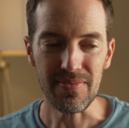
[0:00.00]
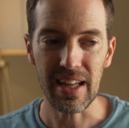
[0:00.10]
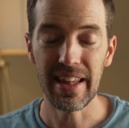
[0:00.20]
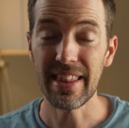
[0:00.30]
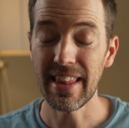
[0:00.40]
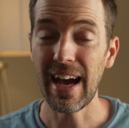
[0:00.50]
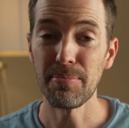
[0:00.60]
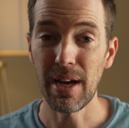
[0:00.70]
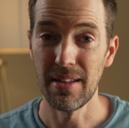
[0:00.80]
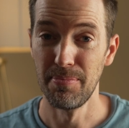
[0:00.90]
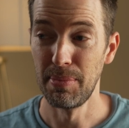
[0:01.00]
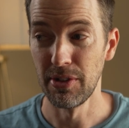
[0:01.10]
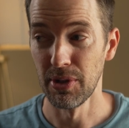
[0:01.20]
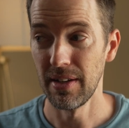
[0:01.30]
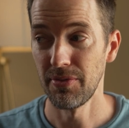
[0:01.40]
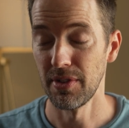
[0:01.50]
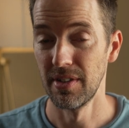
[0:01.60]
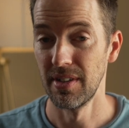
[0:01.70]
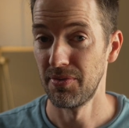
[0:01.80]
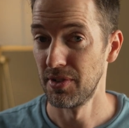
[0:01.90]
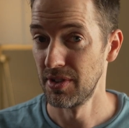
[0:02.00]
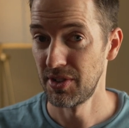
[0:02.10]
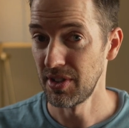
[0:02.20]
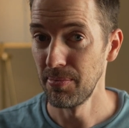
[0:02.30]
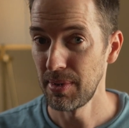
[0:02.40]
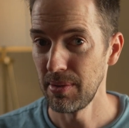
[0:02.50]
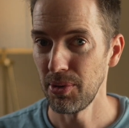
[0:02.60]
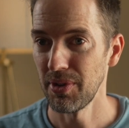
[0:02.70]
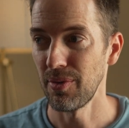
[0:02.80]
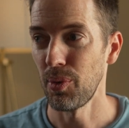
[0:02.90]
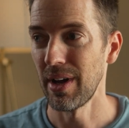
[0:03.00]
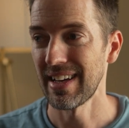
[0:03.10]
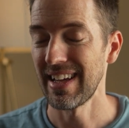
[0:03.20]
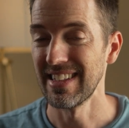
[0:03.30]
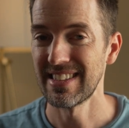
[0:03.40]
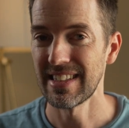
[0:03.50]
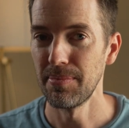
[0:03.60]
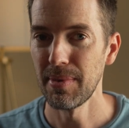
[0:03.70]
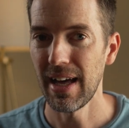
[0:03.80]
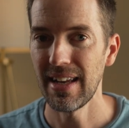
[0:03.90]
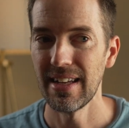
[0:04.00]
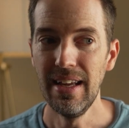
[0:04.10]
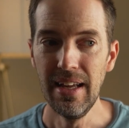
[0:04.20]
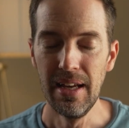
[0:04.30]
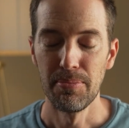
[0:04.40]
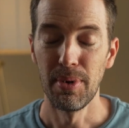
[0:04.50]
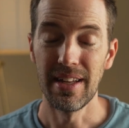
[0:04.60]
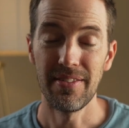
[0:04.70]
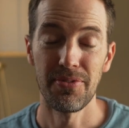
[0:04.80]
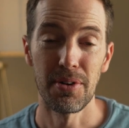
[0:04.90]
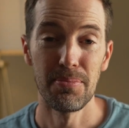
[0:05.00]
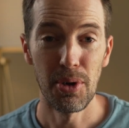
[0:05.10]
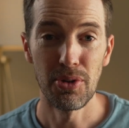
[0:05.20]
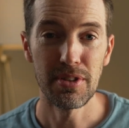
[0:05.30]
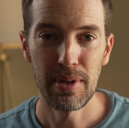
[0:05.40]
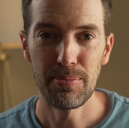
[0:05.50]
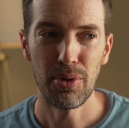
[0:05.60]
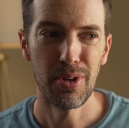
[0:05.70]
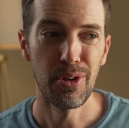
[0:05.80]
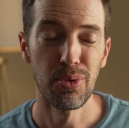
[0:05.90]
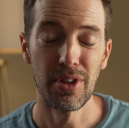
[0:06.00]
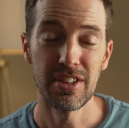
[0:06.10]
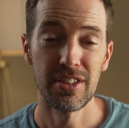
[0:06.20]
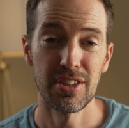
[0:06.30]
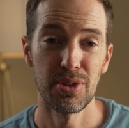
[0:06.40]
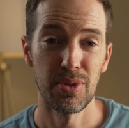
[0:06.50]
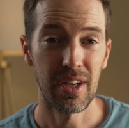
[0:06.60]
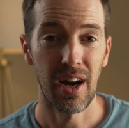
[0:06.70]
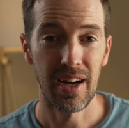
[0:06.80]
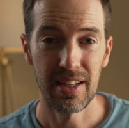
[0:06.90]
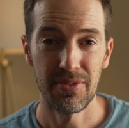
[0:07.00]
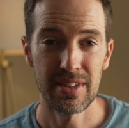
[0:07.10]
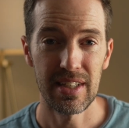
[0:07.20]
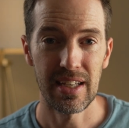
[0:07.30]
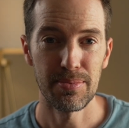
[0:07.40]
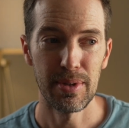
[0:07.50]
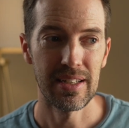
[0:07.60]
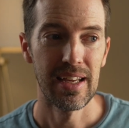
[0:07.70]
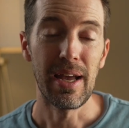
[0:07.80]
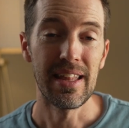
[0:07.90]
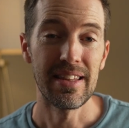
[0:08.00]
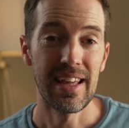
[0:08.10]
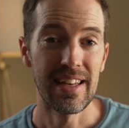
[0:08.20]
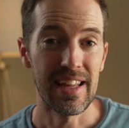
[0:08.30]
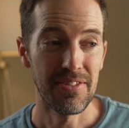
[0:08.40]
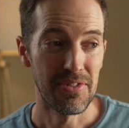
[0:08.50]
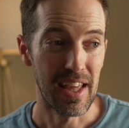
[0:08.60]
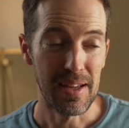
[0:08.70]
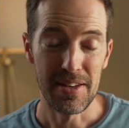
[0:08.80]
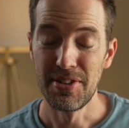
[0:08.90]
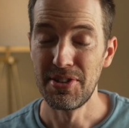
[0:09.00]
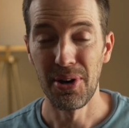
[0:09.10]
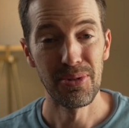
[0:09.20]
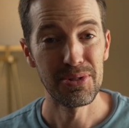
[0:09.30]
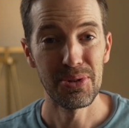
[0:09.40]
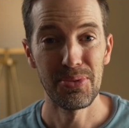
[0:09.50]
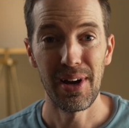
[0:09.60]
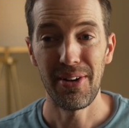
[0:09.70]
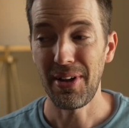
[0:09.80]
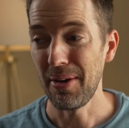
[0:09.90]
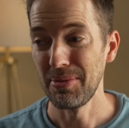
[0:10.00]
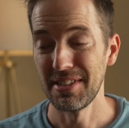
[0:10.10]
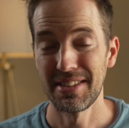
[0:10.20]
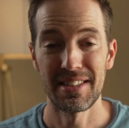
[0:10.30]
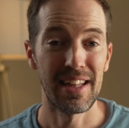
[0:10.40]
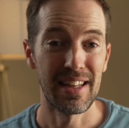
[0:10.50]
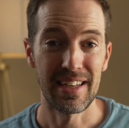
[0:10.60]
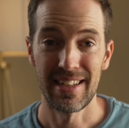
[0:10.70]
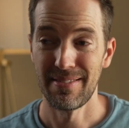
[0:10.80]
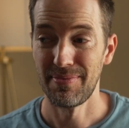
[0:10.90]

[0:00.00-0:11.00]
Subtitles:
Like that might be great for some people that want to kind of skip that. But for most people, you really should just do a cognitive assessment. And then if they don't do well, I would just say like